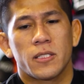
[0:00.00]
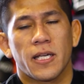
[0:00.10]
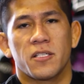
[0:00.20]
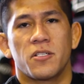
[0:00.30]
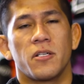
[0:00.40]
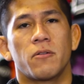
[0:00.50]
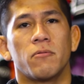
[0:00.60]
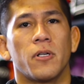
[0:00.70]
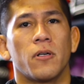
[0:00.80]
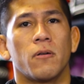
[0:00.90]
Texas Jeet
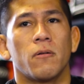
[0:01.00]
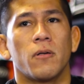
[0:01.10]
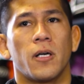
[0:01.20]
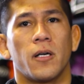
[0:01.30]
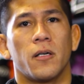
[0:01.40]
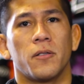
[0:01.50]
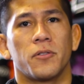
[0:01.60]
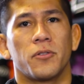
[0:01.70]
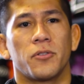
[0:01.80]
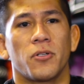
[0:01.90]
Kune Do,
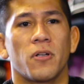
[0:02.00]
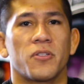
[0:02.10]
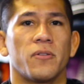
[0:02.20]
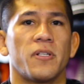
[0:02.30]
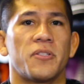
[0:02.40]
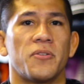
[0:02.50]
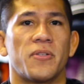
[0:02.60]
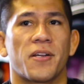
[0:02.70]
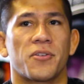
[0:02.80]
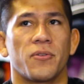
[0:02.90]
Jason Soliz, who's
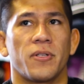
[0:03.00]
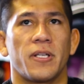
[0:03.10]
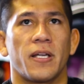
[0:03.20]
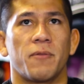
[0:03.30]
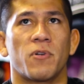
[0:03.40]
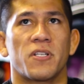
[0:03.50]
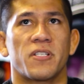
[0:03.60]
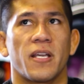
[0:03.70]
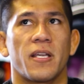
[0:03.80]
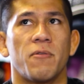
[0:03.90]
actually, I want to
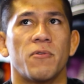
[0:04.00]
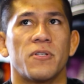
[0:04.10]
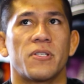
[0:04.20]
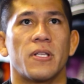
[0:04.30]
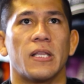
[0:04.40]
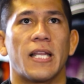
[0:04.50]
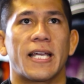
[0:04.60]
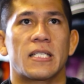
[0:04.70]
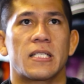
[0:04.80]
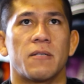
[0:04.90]
say he was the
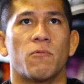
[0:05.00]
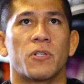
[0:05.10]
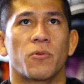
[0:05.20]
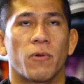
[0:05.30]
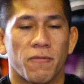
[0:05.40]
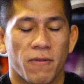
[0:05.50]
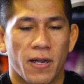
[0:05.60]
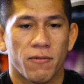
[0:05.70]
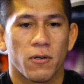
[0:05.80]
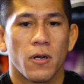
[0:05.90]
legacy
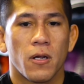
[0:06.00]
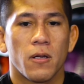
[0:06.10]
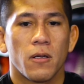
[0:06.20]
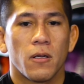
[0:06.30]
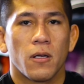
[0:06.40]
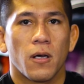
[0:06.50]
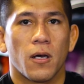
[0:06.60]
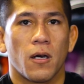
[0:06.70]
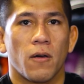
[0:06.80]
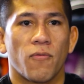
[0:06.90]
125er
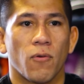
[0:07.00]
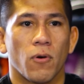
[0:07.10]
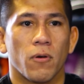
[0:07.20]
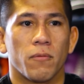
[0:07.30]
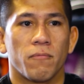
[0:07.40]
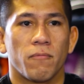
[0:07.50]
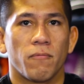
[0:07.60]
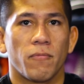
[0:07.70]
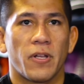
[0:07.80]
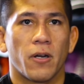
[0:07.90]
for
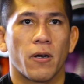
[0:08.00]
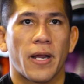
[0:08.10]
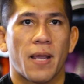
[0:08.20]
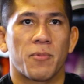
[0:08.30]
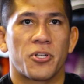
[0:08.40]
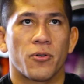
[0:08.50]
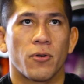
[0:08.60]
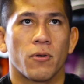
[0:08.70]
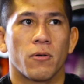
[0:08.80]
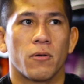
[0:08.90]
their
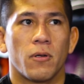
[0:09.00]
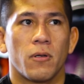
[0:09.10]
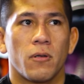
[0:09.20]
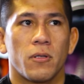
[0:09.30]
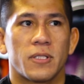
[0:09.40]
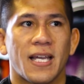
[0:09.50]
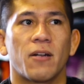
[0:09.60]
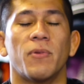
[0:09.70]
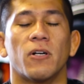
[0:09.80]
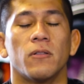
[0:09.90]
amateur
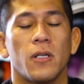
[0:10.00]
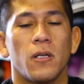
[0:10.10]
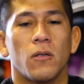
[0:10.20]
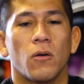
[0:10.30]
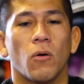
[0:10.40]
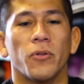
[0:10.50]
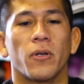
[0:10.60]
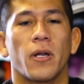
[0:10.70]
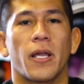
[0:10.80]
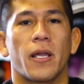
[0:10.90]
title belt
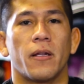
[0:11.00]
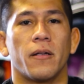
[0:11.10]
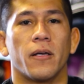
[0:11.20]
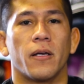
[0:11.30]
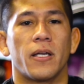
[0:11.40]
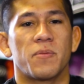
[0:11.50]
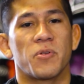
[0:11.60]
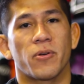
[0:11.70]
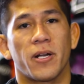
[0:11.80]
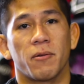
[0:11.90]
holder, and he's been
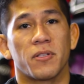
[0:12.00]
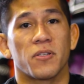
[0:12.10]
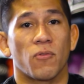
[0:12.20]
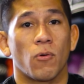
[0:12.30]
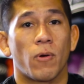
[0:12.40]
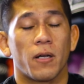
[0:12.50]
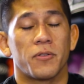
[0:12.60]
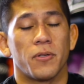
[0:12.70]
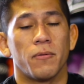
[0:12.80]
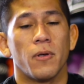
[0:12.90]
training with us for a while
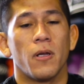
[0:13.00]
too.